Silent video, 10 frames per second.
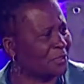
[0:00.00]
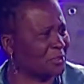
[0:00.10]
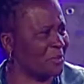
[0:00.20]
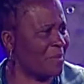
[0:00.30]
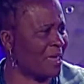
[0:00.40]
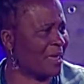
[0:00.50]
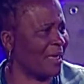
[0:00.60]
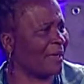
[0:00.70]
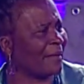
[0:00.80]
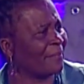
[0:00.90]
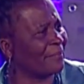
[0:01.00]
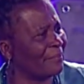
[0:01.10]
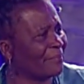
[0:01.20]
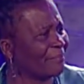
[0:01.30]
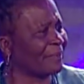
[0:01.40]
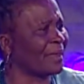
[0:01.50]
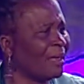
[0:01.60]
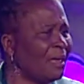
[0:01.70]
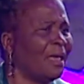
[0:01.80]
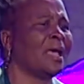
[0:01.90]
to me,
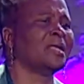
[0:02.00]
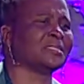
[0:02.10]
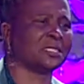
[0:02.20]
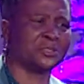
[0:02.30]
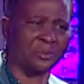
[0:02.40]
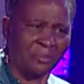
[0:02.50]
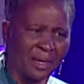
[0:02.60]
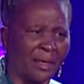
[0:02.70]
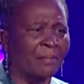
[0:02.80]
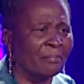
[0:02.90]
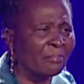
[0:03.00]
hands it to me.